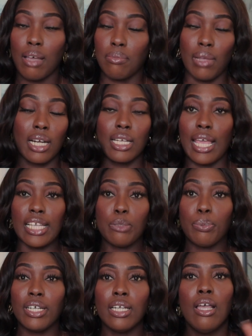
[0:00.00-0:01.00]
I'm not an
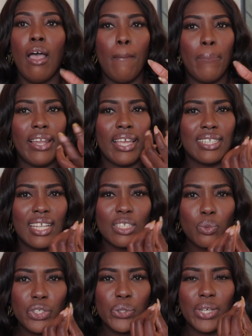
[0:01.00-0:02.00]
expert, but like, that's
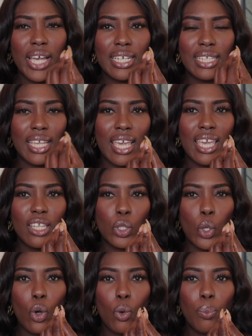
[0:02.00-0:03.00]
what you kind of get in
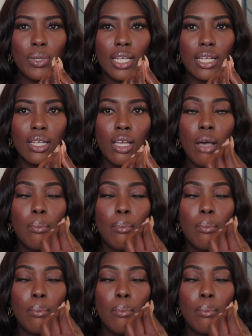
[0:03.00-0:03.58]
the opening.